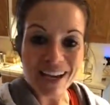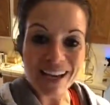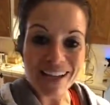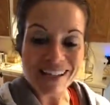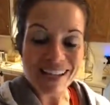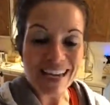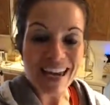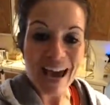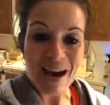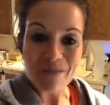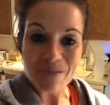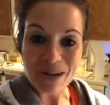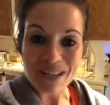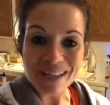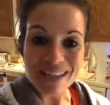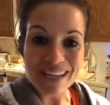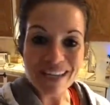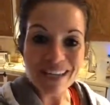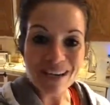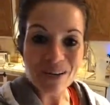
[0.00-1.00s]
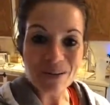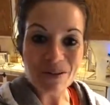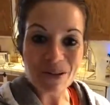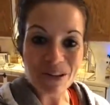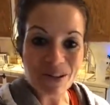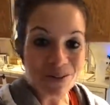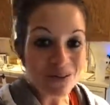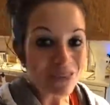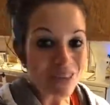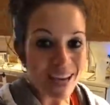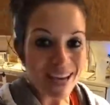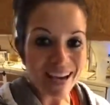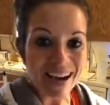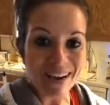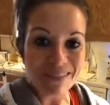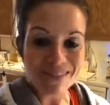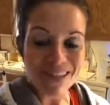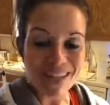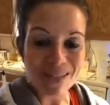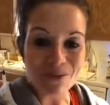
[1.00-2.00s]
because I can't wait to hear what you think
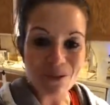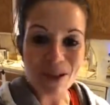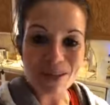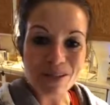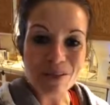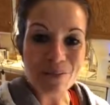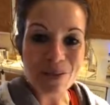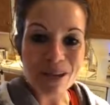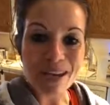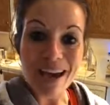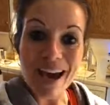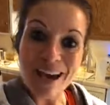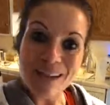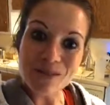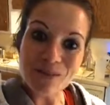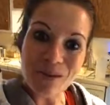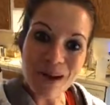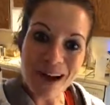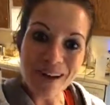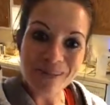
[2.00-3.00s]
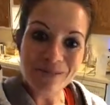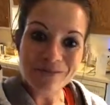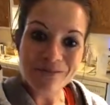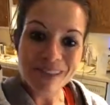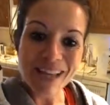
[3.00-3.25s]
of this recipe as well.